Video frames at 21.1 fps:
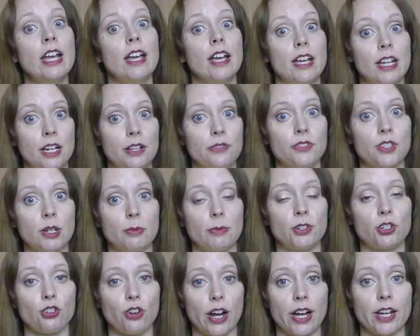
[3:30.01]
and if
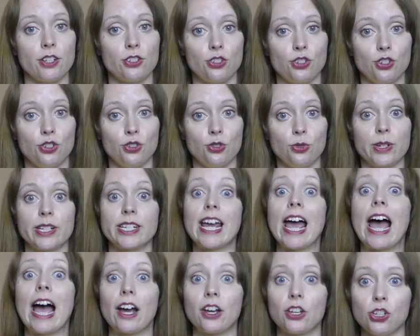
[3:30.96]
someone tries to
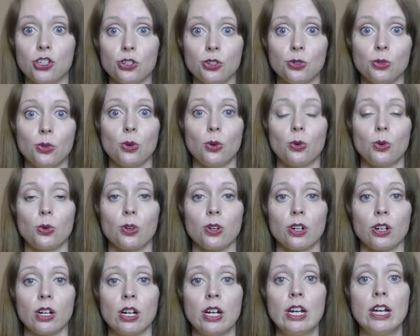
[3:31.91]
attack you
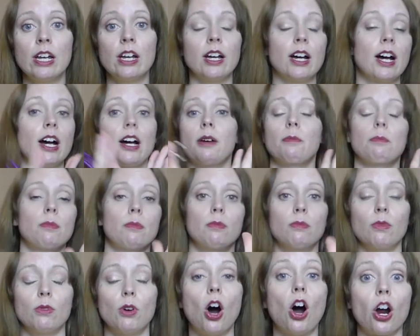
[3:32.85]
or
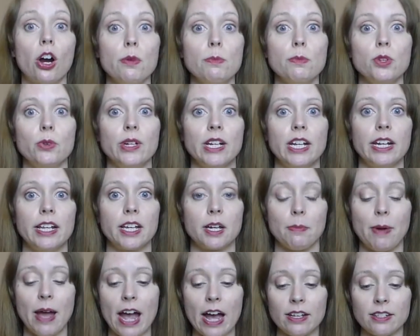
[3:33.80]
harm you in any
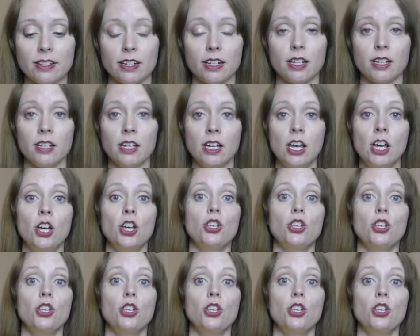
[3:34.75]
capacity,